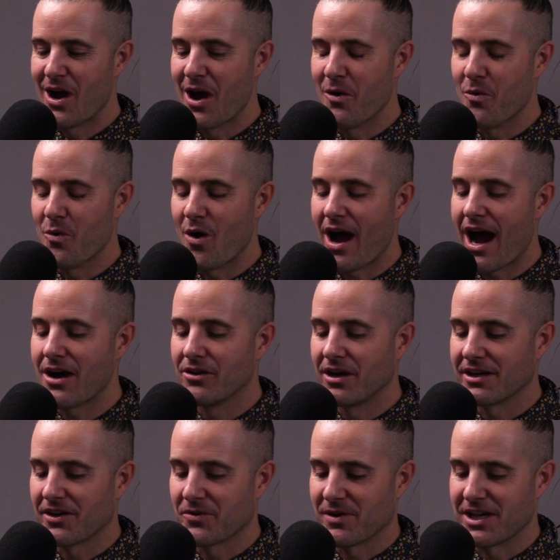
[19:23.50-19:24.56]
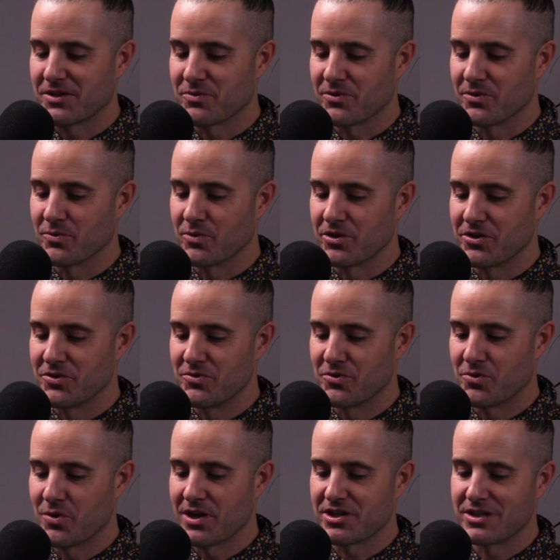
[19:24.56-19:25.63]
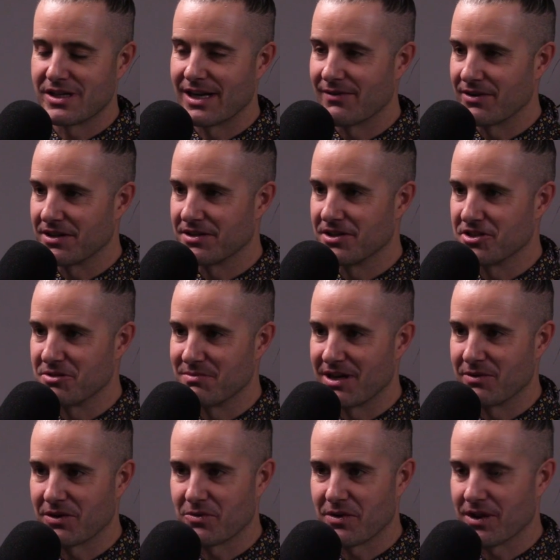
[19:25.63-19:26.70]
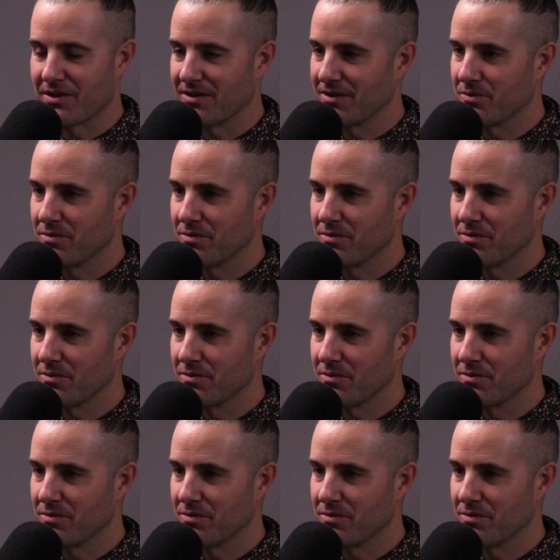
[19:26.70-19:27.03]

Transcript: oh, how long in that race were, were you questioning every decision made? Like, like